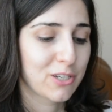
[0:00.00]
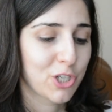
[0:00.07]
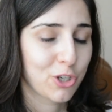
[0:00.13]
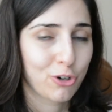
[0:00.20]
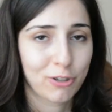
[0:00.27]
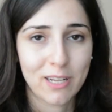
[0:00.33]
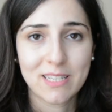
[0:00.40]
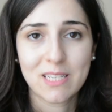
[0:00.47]

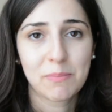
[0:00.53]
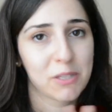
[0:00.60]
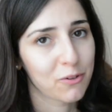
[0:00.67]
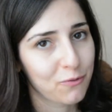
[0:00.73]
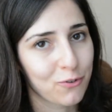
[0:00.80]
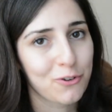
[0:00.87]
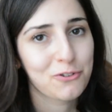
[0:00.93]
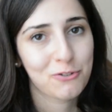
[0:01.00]
sugar tends to be the
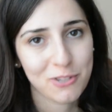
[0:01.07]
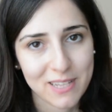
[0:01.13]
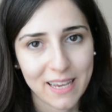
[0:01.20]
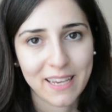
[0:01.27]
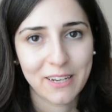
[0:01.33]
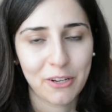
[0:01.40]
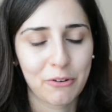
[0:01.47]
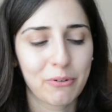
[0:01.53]
first or
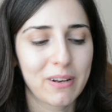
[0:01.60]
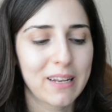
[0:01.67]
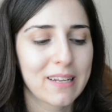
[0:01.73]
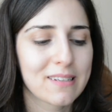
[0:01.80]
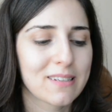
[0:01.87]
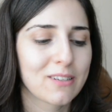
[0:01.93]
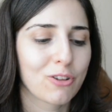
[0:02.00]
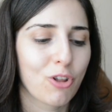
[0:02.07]
second
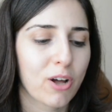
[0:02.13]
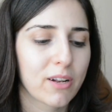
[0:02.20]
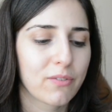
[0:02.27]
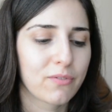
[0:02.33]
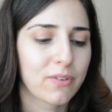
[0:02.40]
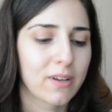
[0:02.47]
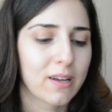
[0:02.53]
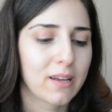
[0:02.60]
ingredient in a lot
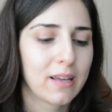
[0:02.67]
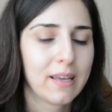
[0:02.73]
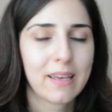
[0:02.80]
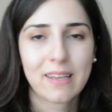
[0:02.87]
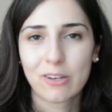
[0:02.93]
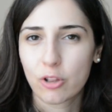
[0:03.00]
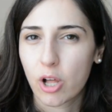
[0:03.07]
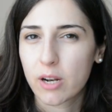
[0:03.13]

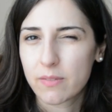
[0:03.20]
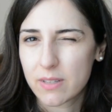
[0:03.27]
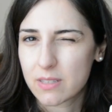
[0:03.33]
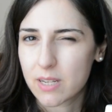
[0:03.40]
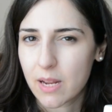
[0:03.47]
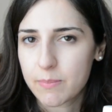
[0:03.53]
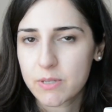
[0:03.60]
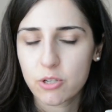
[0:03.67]
of
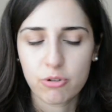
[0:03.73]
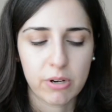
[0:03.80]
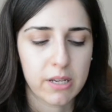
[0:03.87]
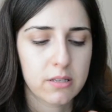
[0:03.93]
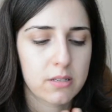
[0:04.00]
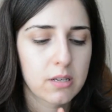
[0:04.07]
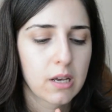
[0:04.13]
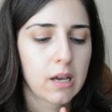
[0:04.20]
these types of
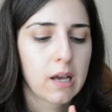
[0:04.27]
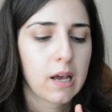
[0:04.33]
drinks.